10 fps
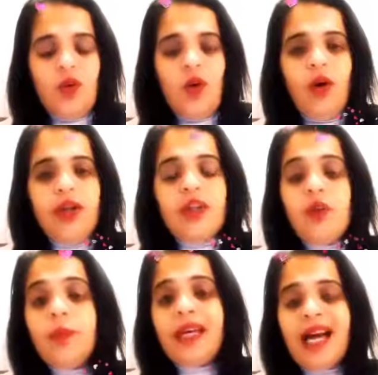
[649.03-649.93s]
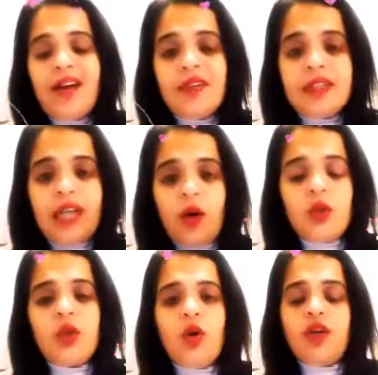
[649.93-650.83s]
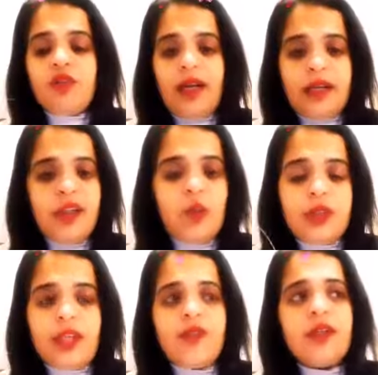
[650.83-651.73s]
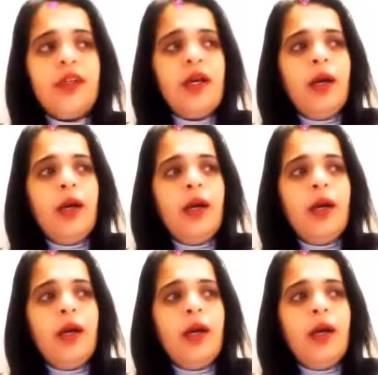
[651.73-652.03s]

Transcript: Or you may have a doubt or a worry or whatever,